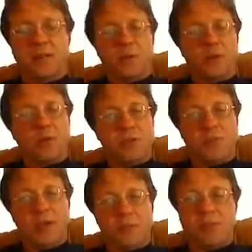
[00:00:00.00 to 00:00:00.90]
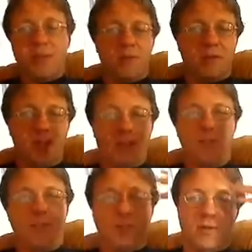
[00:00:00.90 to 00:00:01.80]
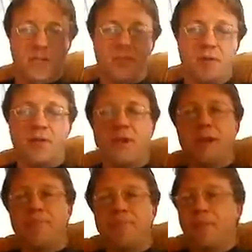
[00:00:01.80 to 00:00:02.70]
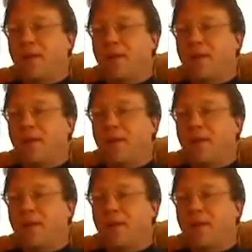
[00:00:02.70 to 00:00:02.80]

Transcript: They would know what you meant, but they would laugh at you, at least in their head.